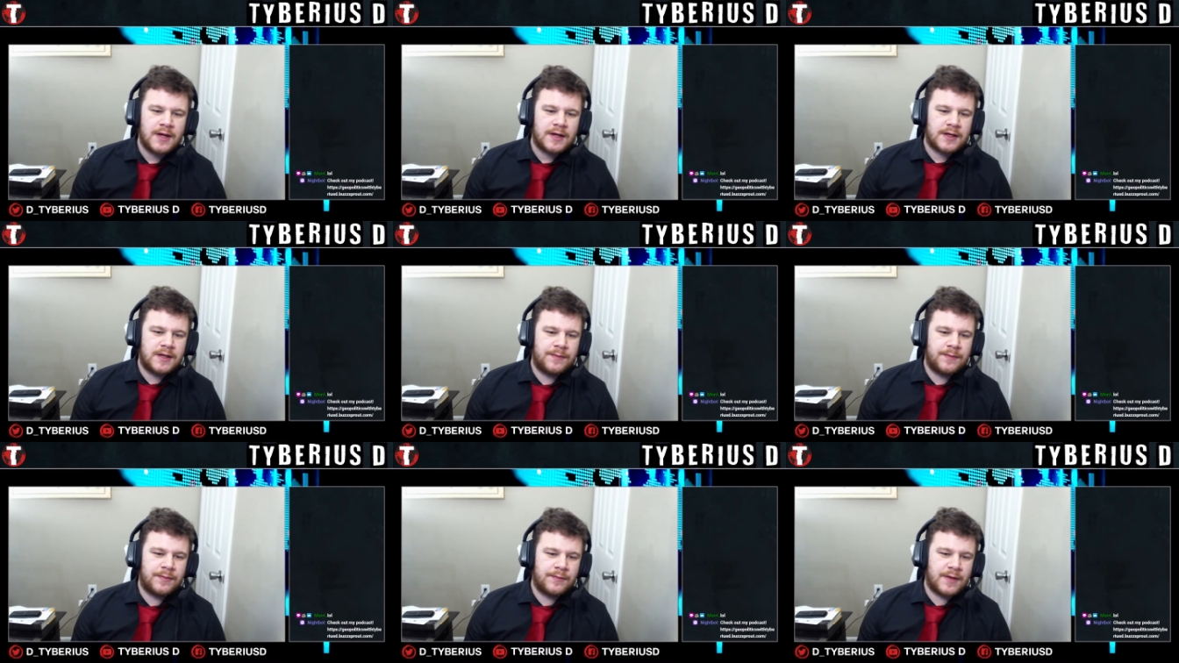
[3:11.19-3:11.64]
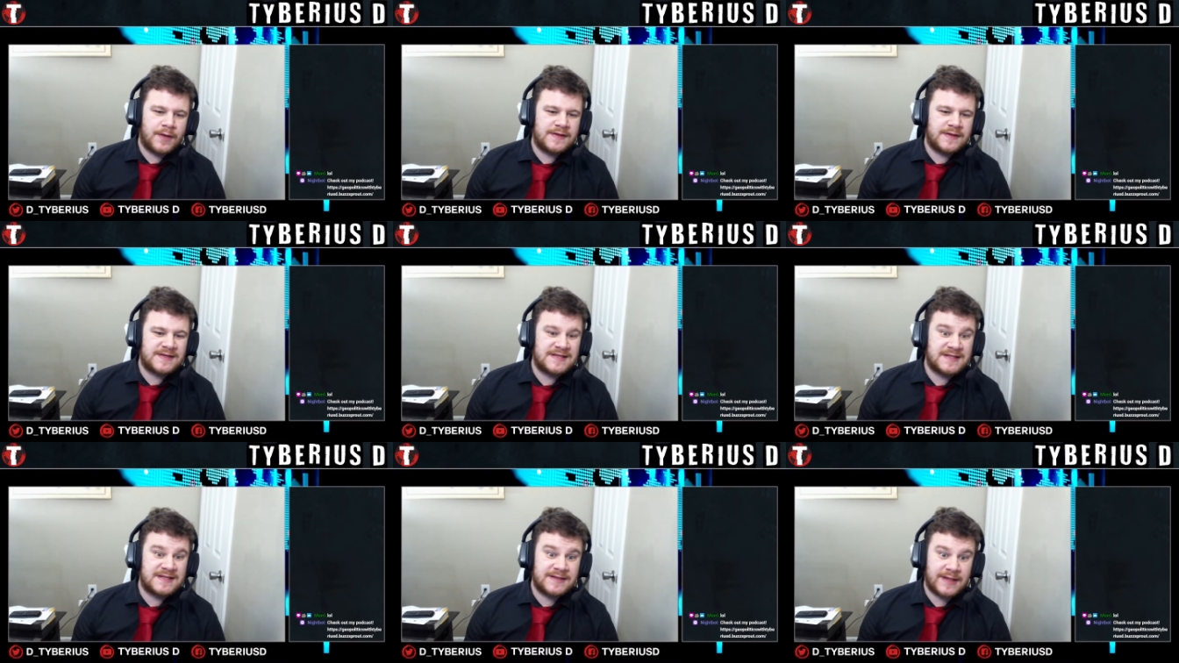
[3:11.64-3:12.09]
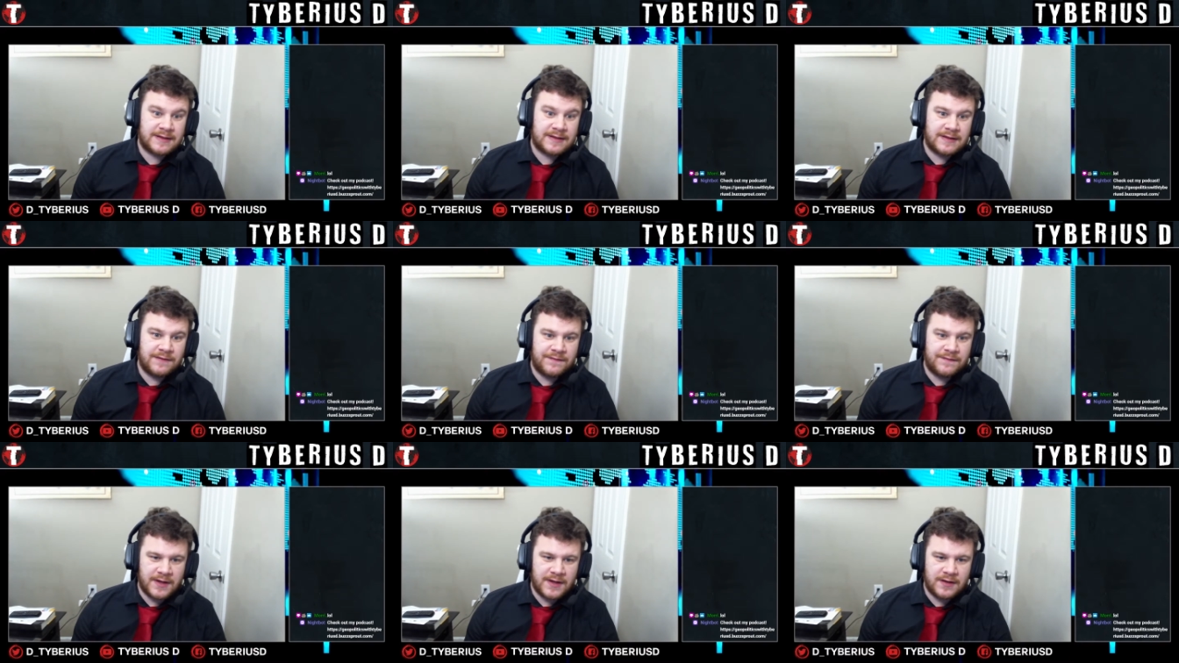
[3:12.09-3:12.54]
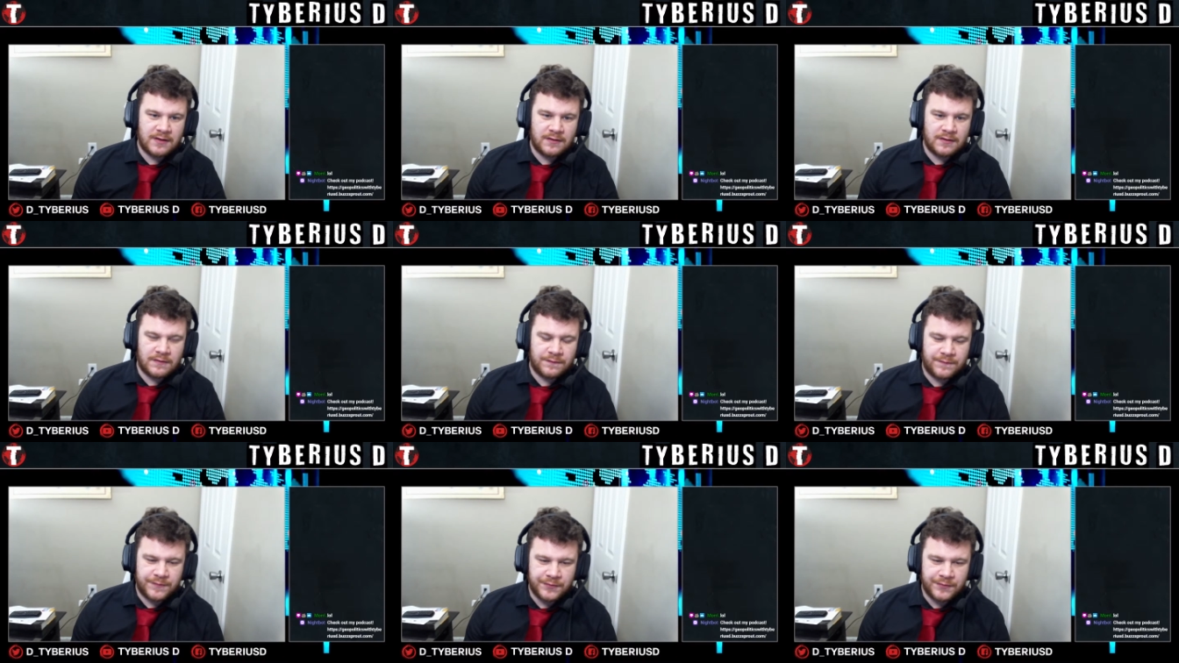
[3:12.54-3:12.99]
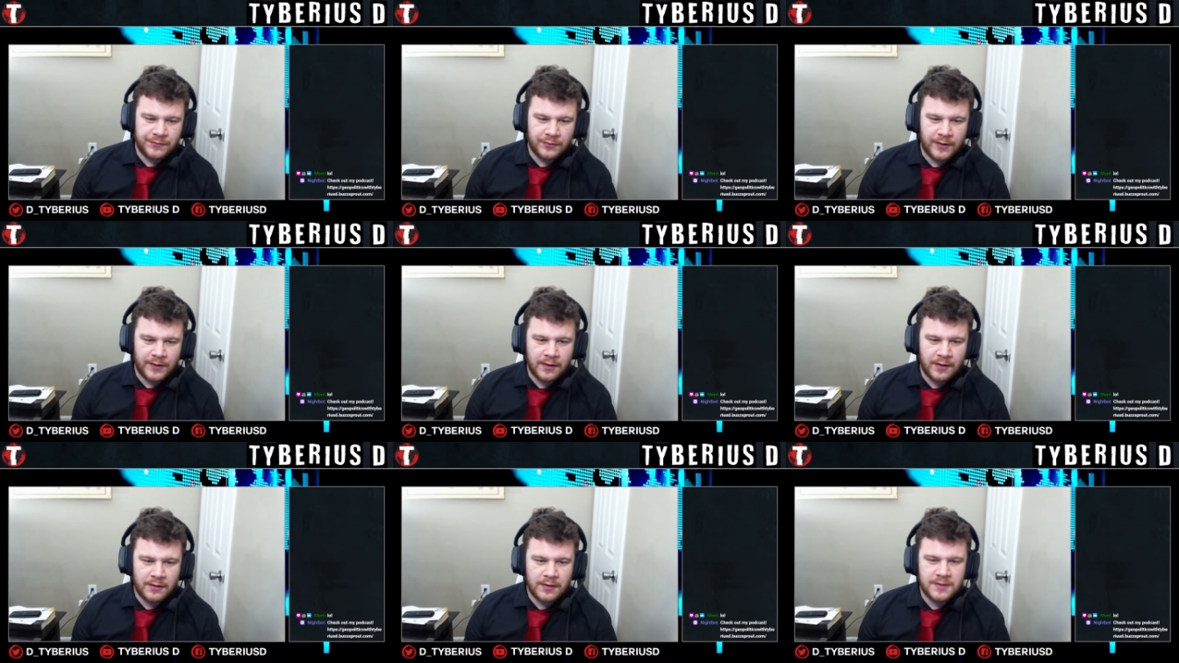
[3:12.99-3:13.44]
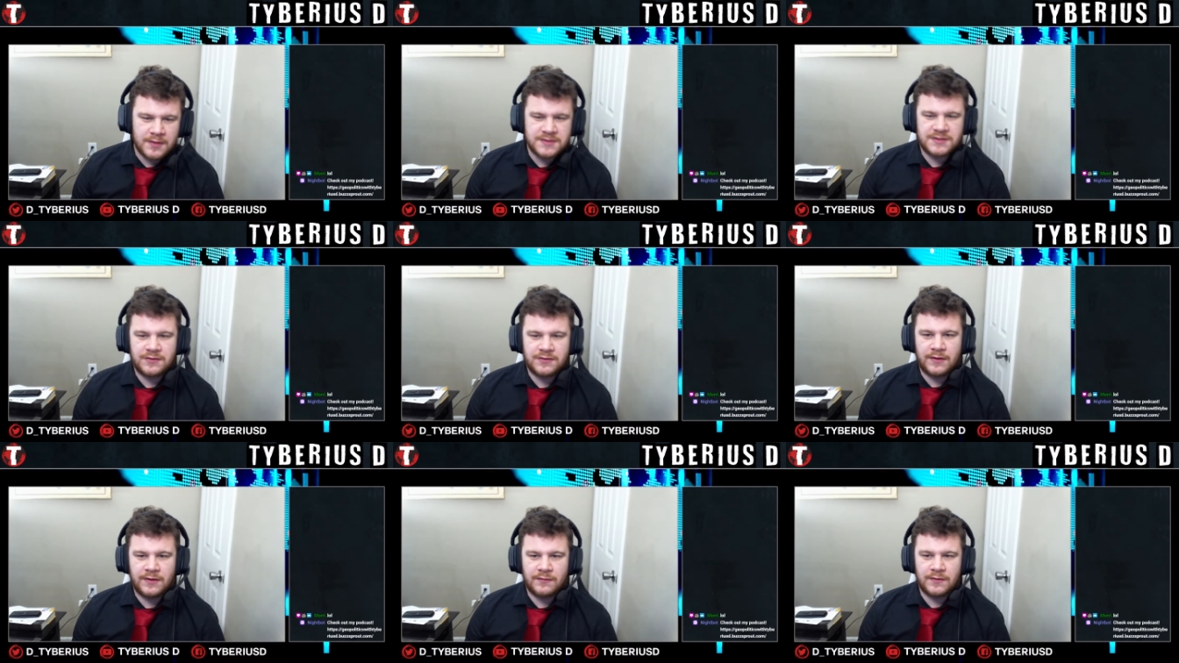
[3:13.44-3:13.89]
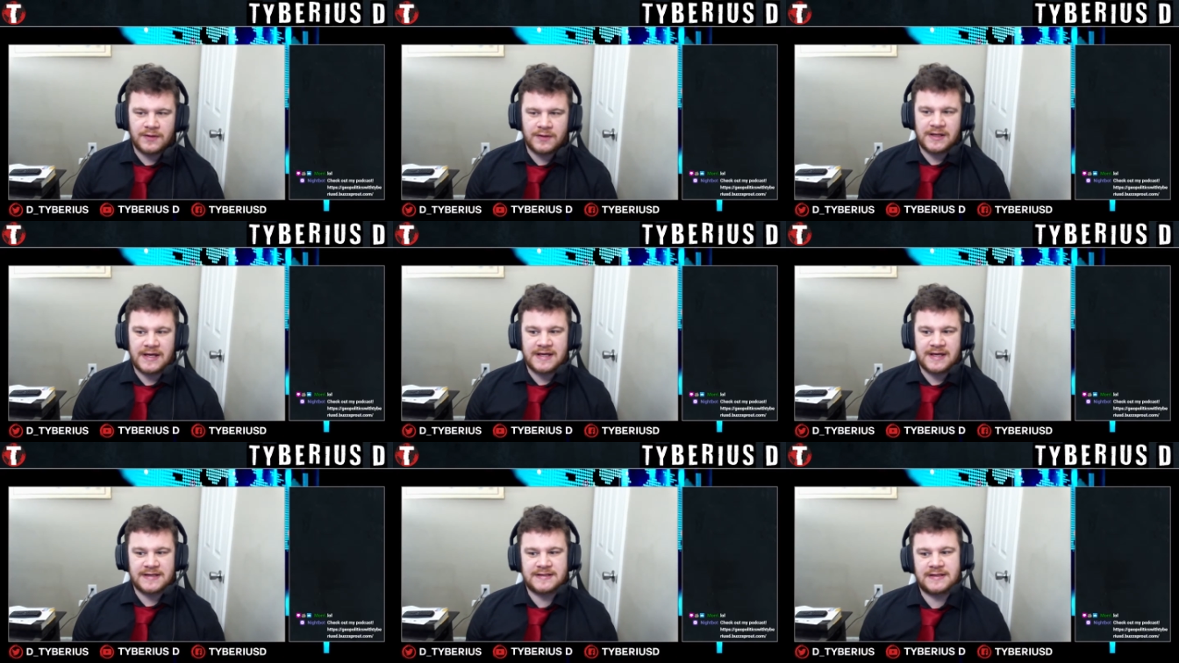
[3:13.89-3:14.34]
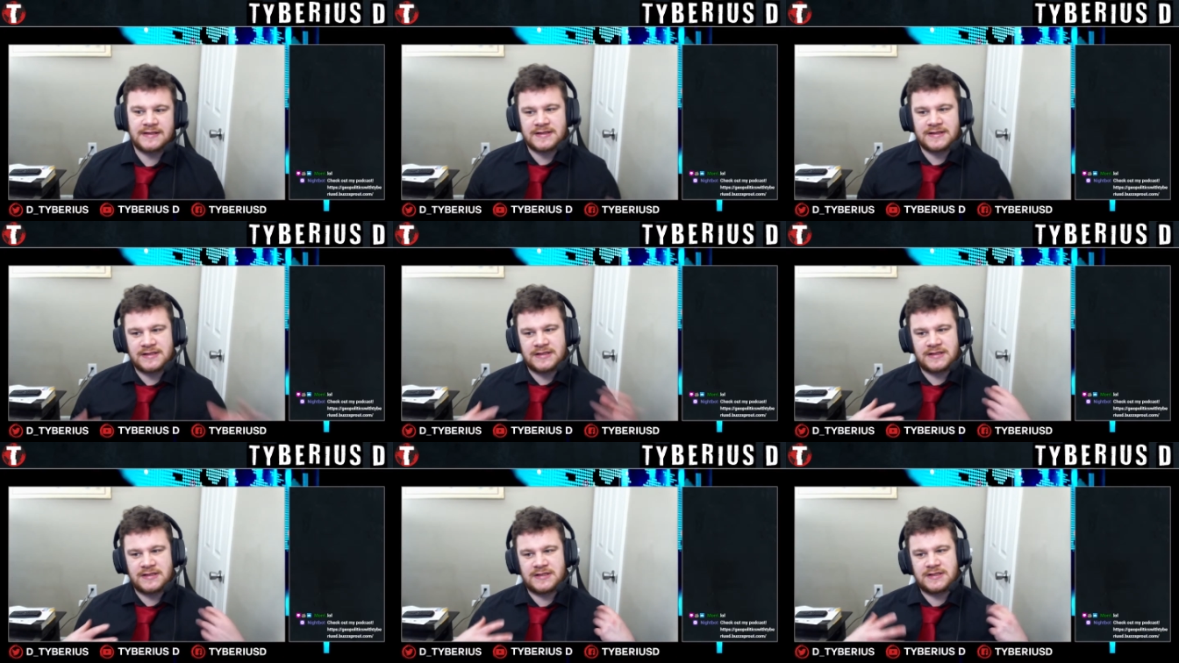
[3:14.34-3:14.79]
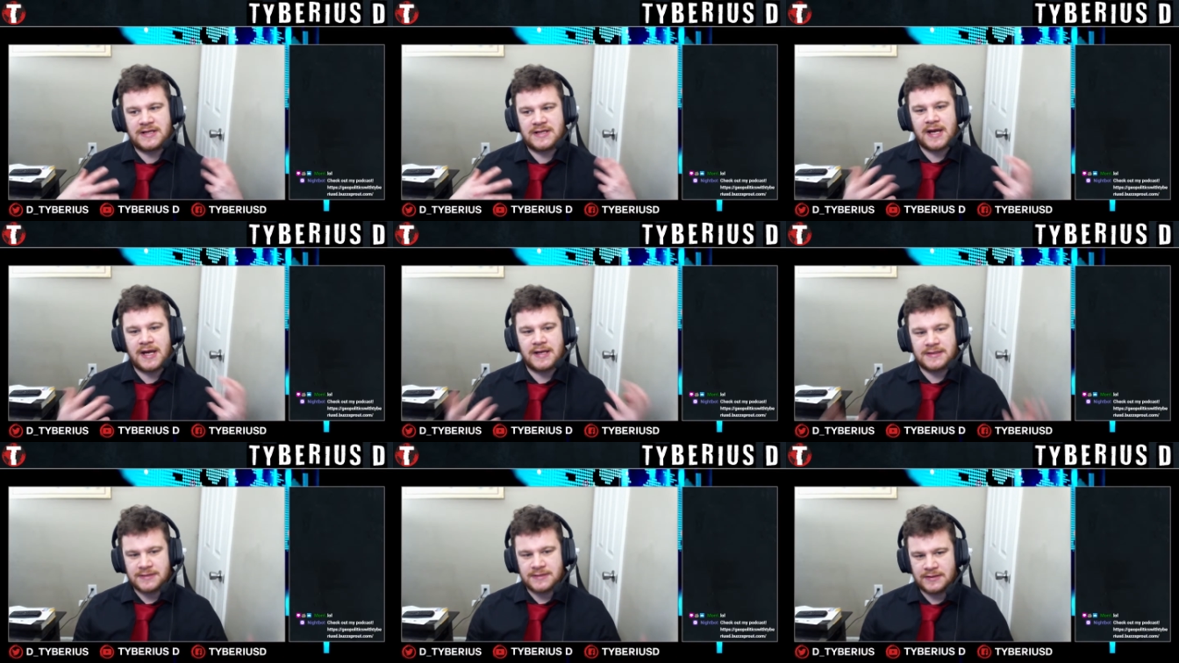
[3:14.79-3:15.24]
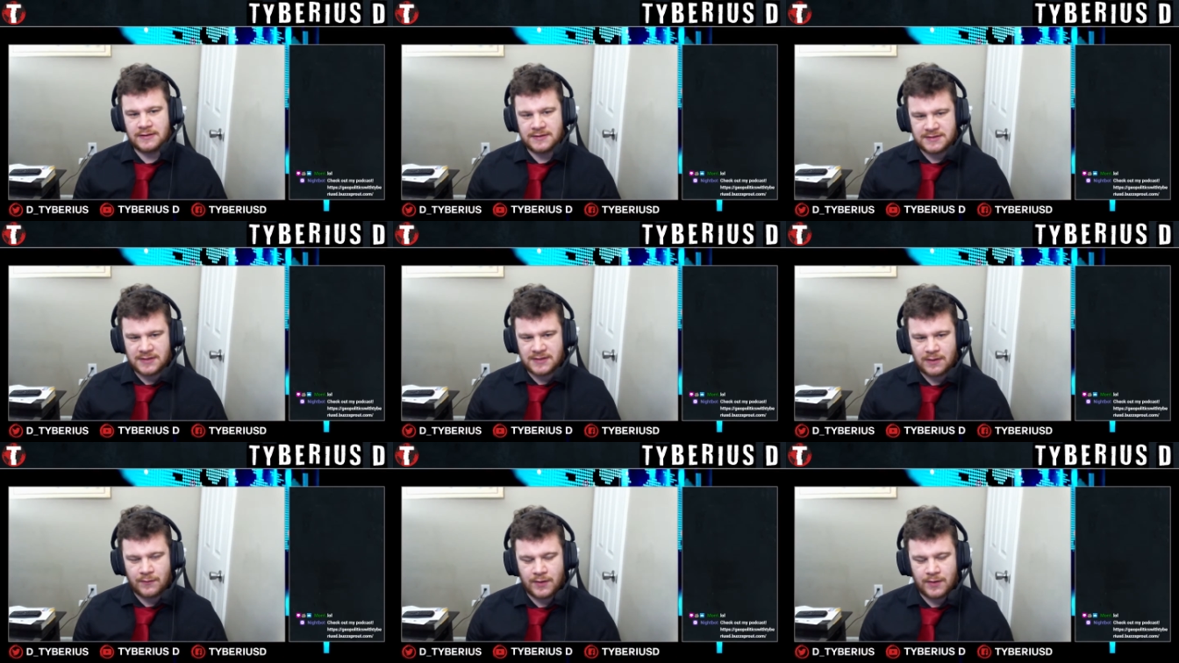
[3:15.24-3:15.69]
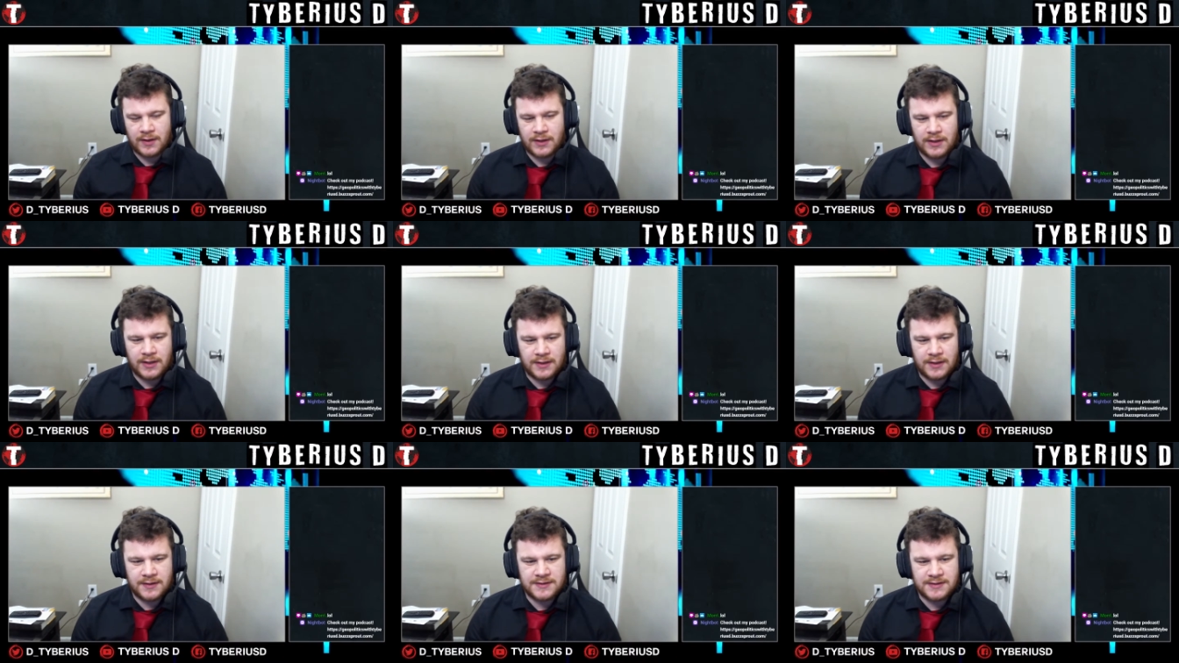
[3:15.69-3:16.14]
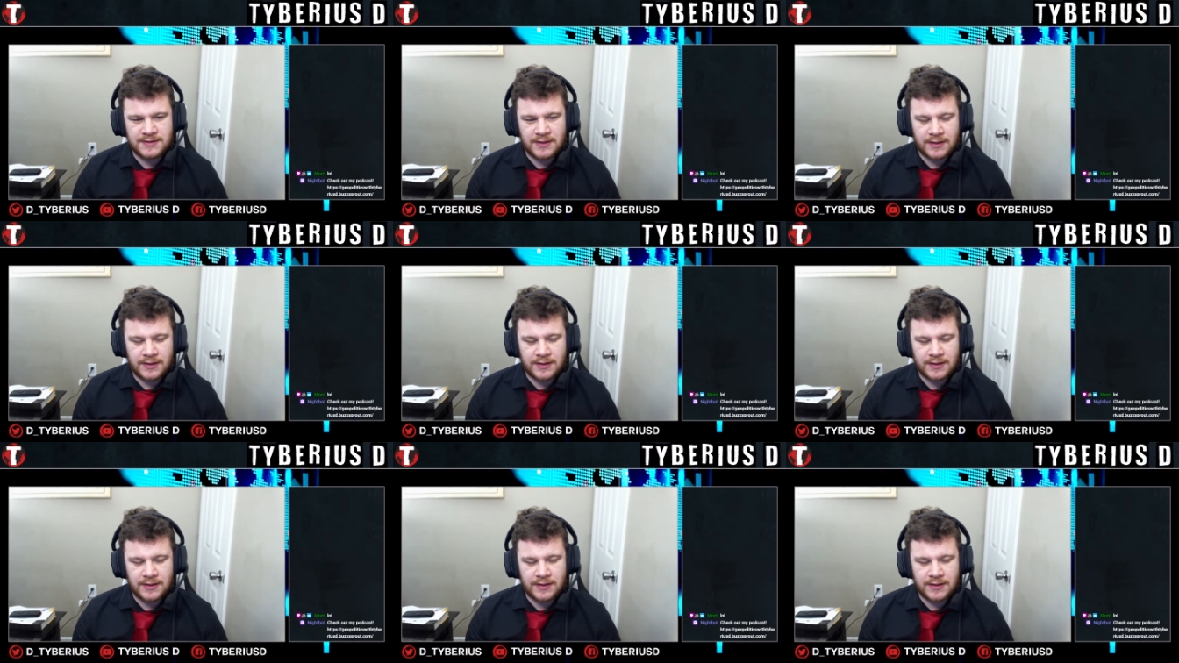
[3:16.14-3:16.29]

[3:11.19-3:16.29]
Keep in mind, this is at the end of the feudal era, so it really isn't a state in the same way that it is.